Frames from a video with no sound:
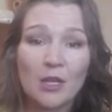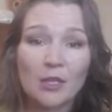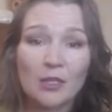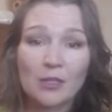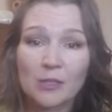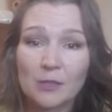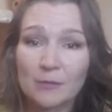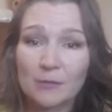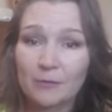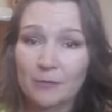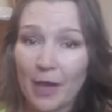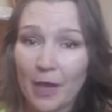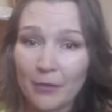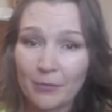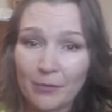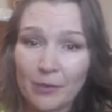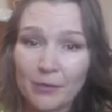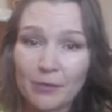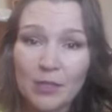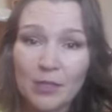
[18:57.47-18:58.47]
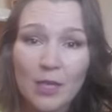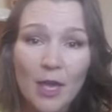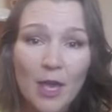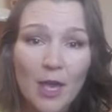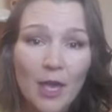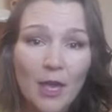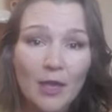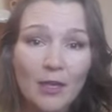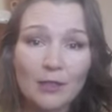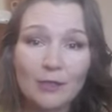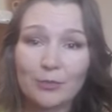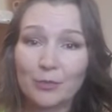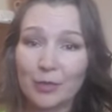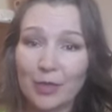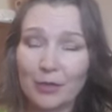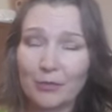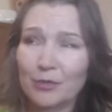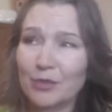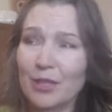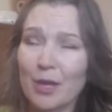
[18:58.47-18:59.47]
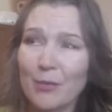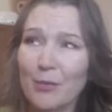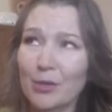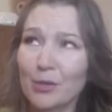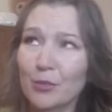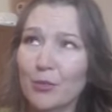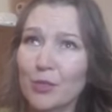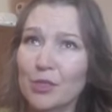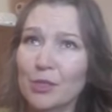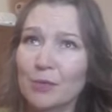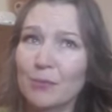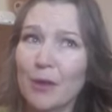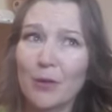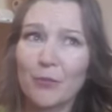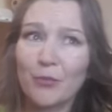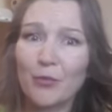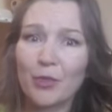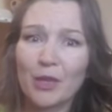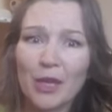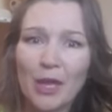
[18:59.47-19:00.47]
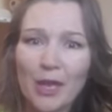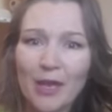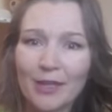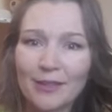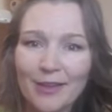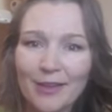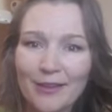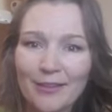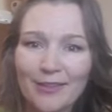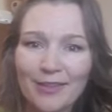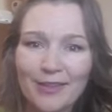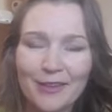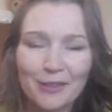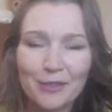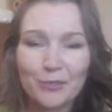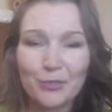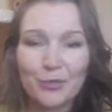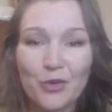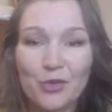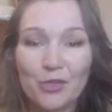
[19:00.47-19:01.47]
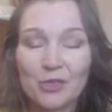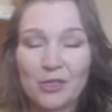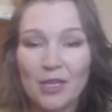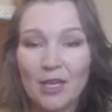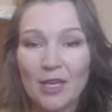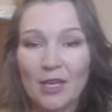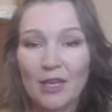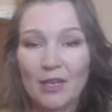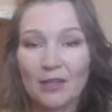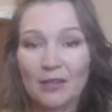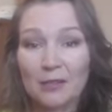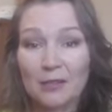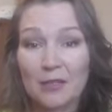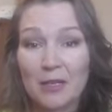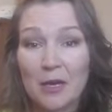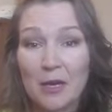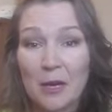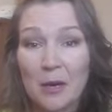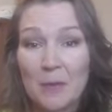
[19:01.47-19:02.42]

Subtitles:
It's 5:58, whatever time it was, 5:48 I think was, and